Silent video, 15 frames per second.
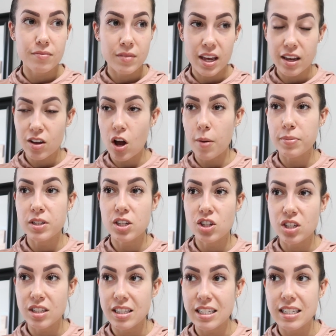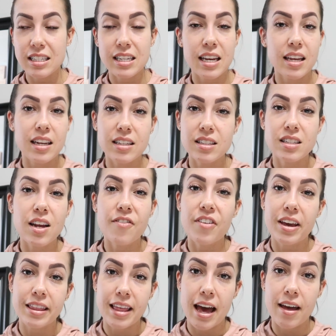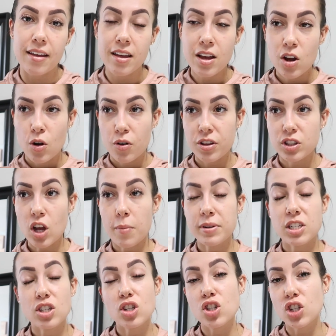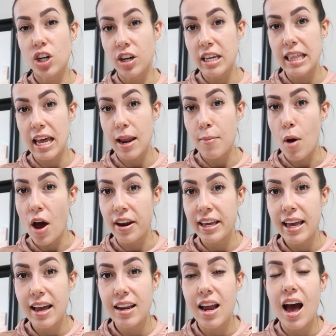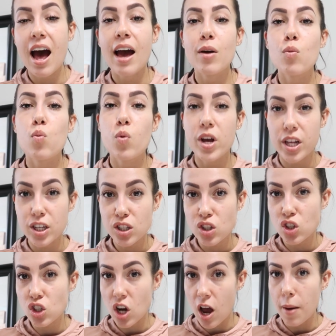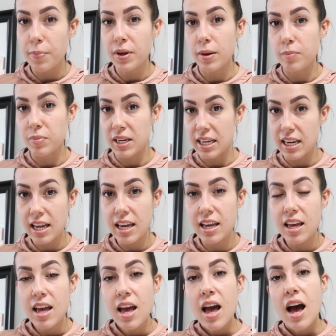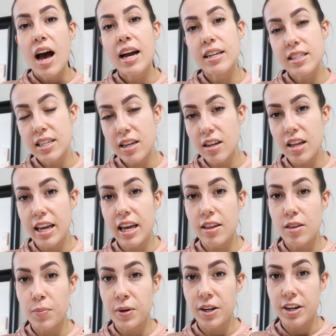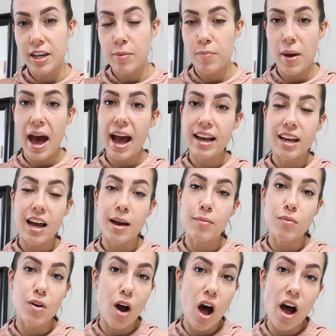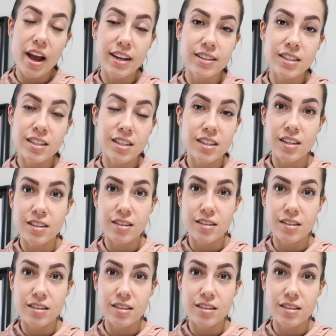like competition season and stuff like that, or this competition journey that I'm on again, I will stop competing until I get the period back. I'm not